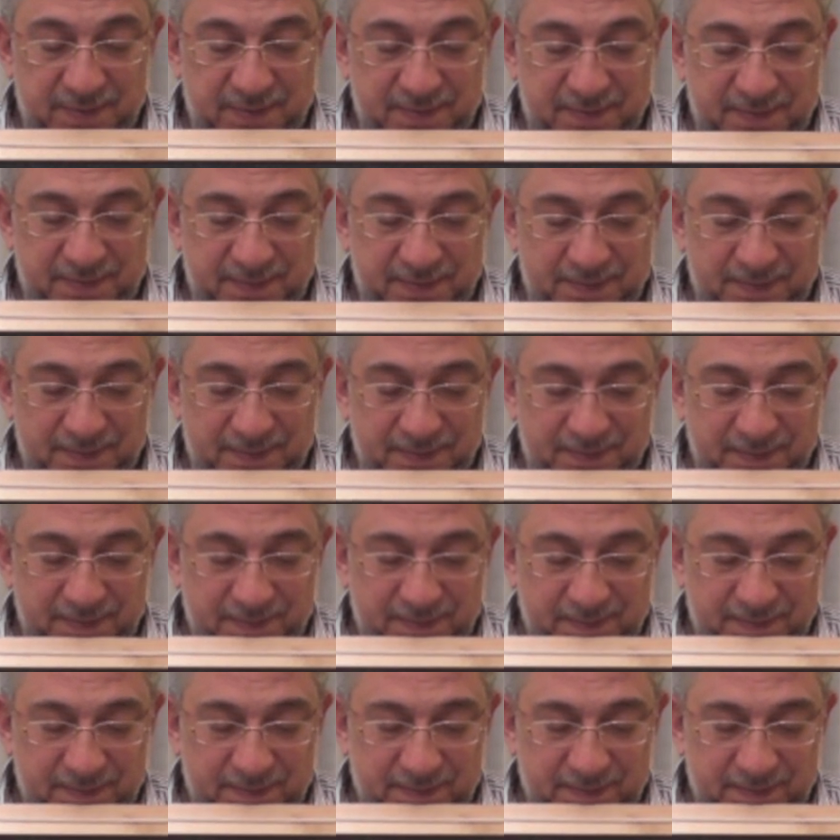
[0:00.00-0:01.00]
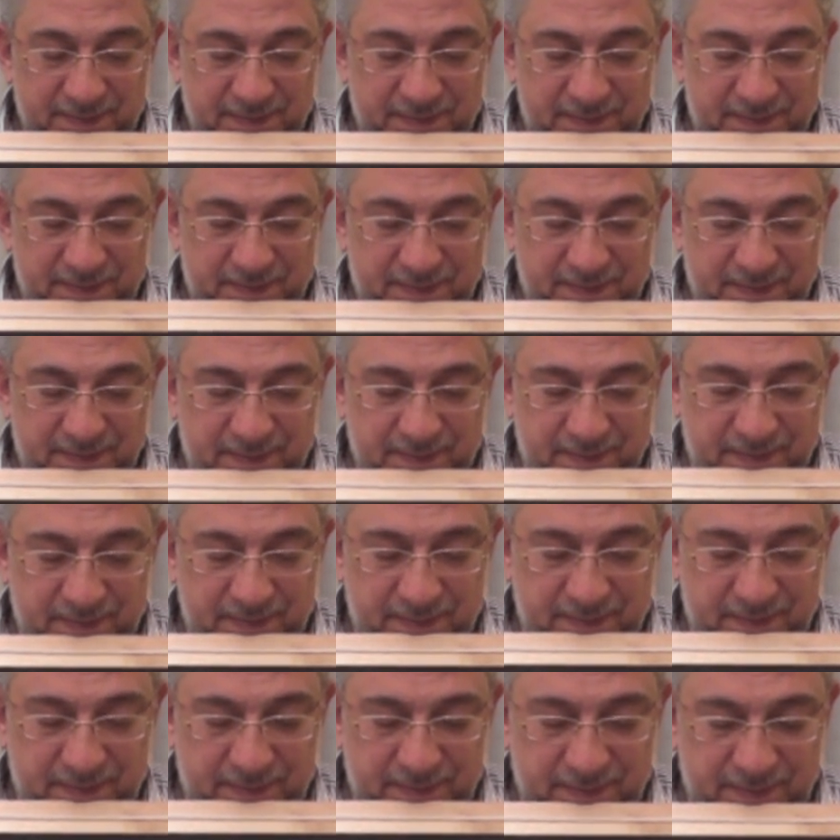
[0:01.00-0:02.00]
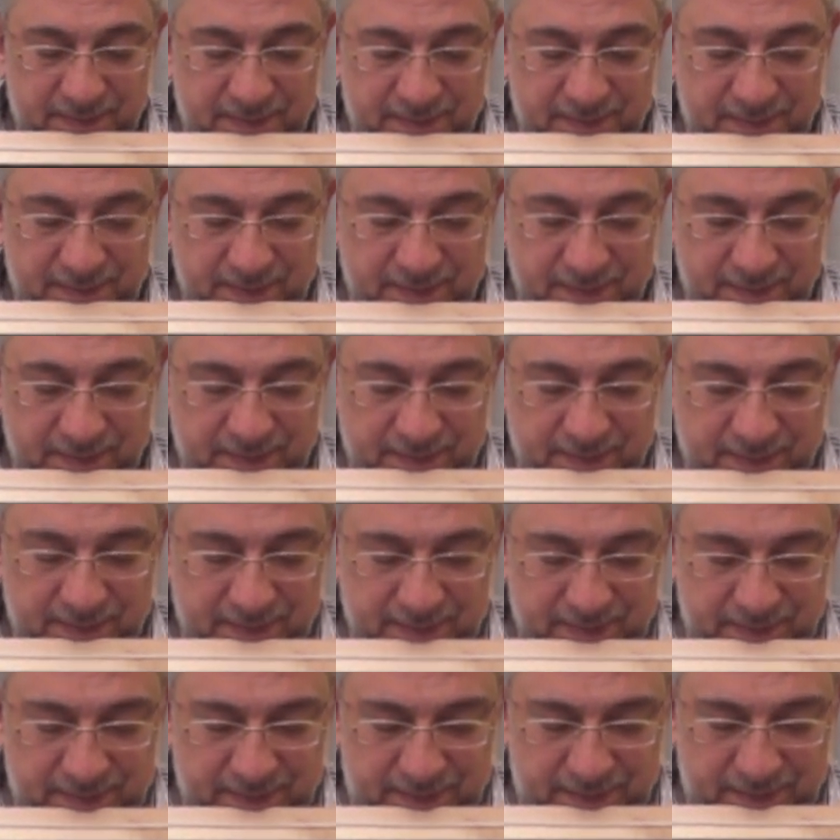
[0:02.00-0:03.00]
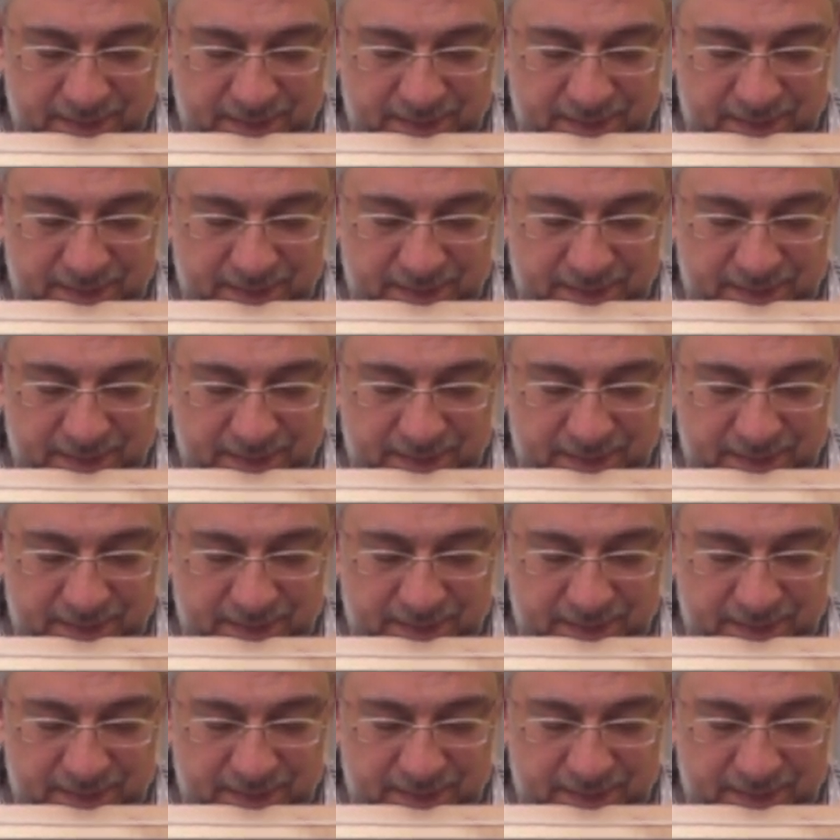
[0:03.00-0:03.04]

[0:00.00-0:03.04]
[no speech]